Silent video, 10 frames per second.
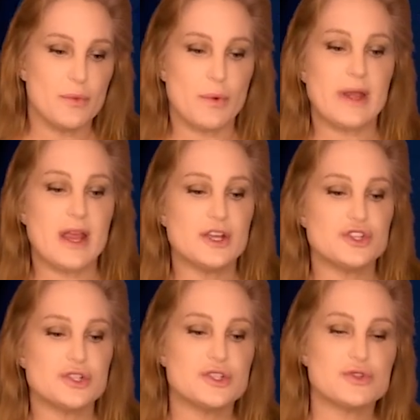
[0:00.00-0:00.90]

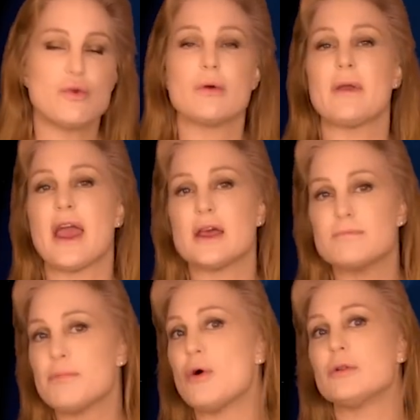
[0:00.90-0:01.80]
radiation storm
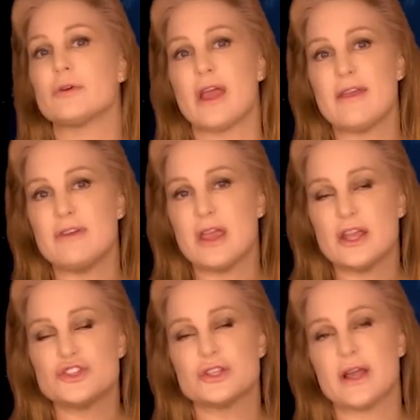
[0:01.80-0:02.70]
and polar
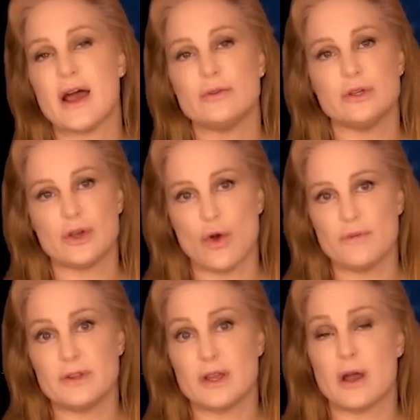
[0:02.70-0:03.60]
aviation outlook
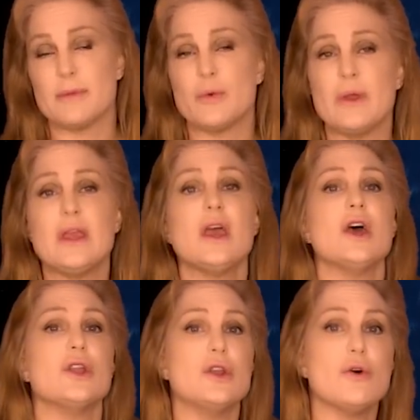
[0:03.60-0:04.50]
over the coming week,
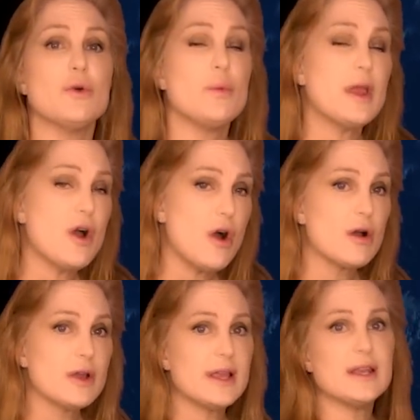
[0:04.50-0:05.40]
know that we
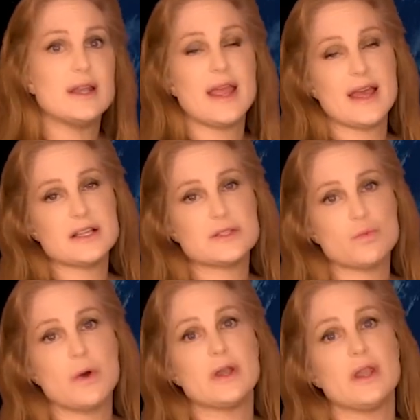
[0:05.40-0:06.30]
are in an
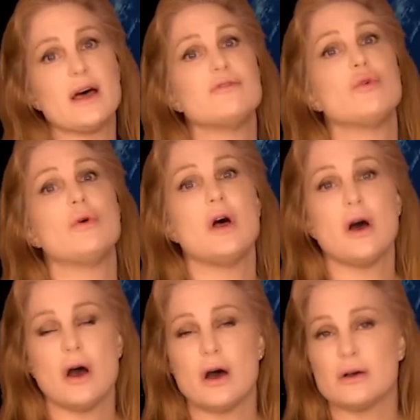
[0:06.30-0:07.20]
S1 level
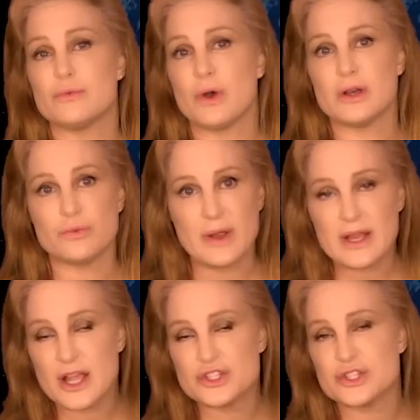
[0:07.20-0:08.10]

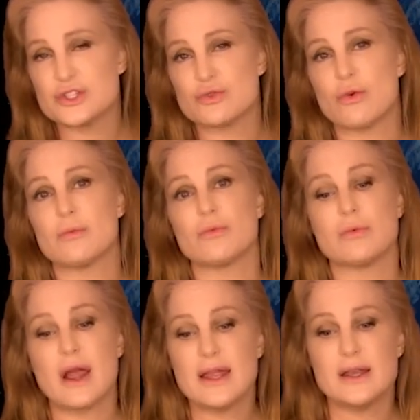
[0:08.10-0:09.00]
radiation storm
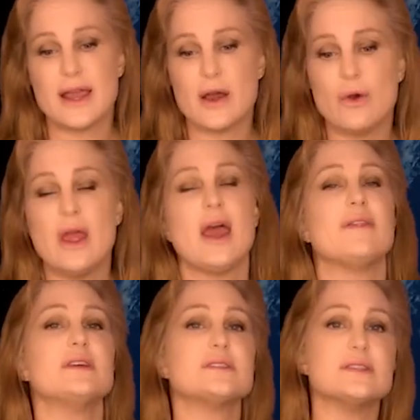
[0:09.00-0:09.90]
right now,
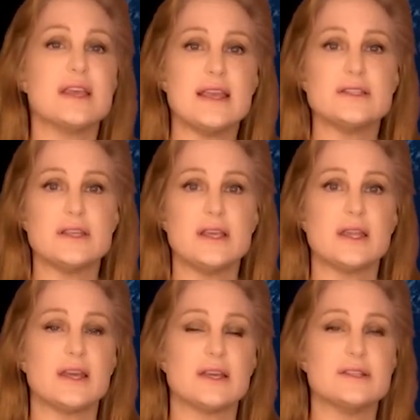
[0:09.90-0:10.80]
and this is easily
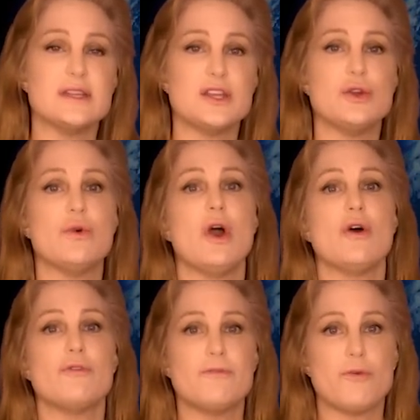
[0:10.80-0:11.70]
going to continue
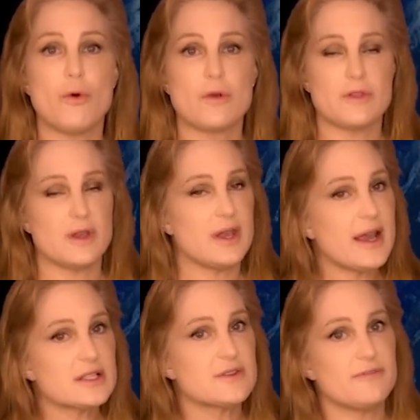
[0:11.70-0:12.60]
for the
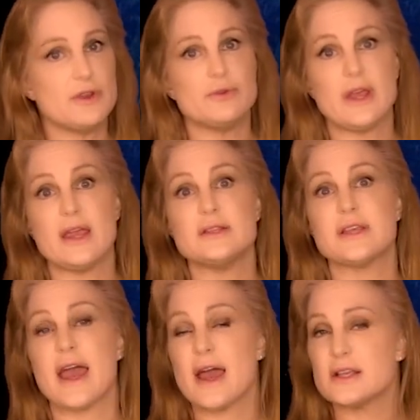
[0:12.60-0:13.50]
next few
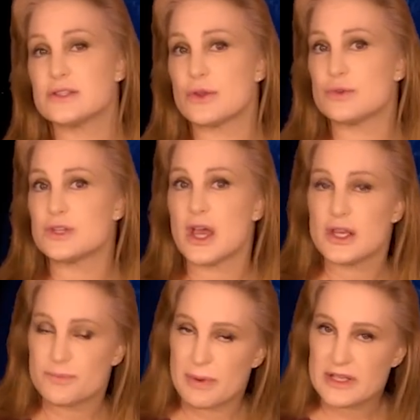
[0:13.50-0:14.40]
days as those
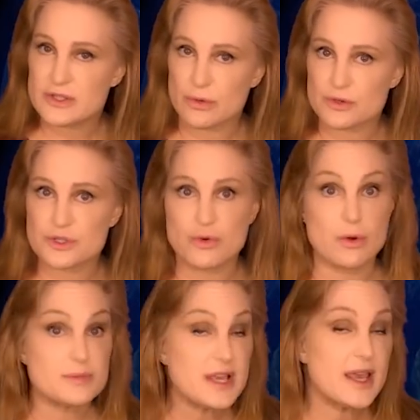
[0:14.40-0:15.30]
big solar
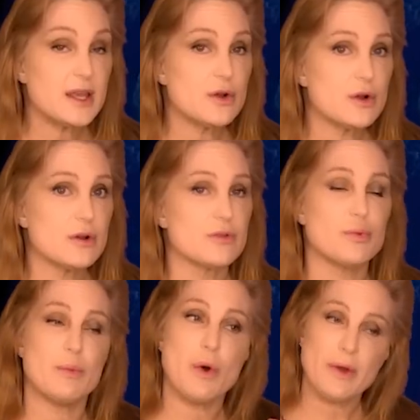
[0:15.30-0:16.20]
storms hit Earth.
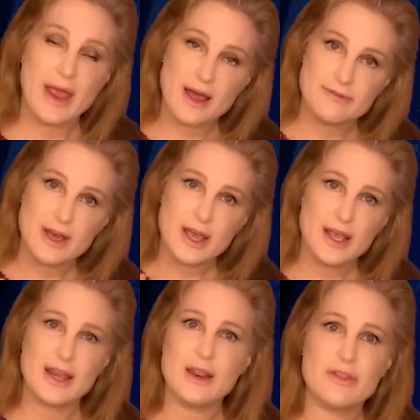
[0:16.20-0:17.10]
We won't have
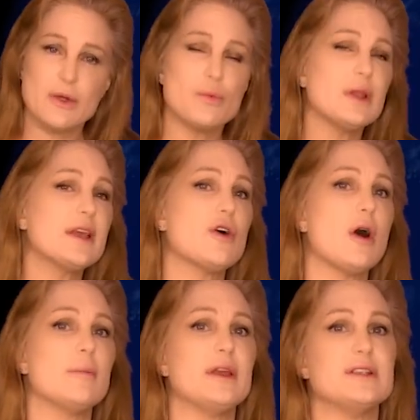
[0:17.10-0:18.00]
anything really
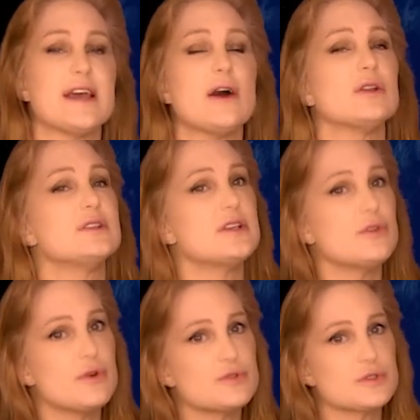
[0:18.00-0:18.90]
calming down
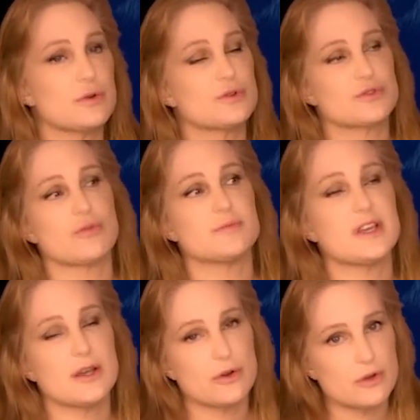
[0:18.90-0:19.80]
until those solar storms
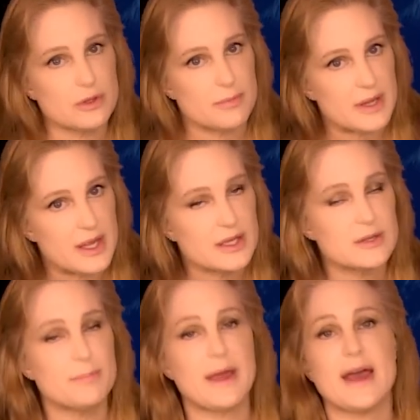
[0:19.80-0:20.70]
hit Earth and begin
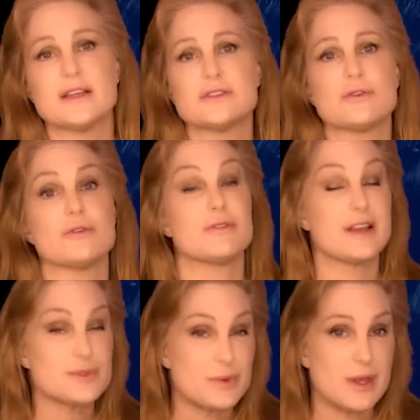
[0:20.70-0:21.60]
to pass Earth.
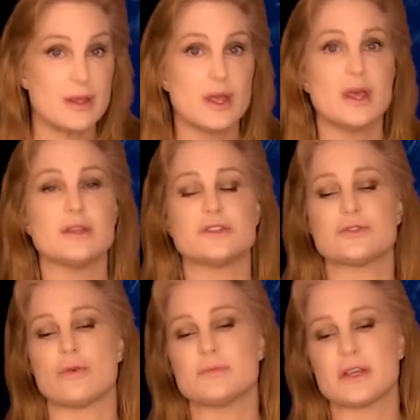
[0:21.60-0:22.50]
That's when the
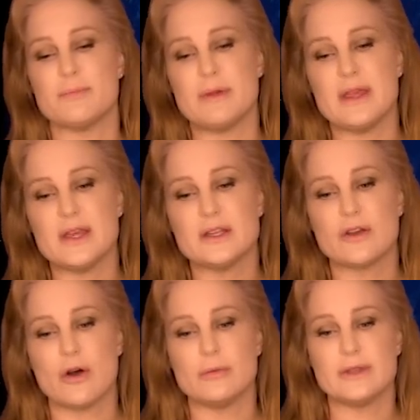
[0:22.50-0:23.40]
storms can begin to
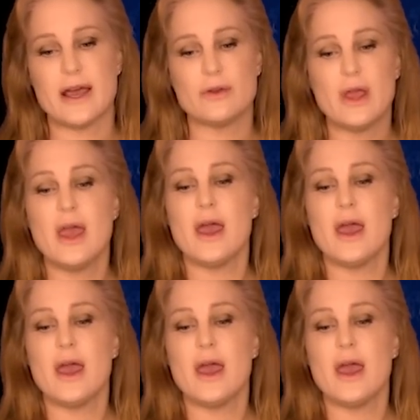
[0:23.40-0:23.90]
calm down.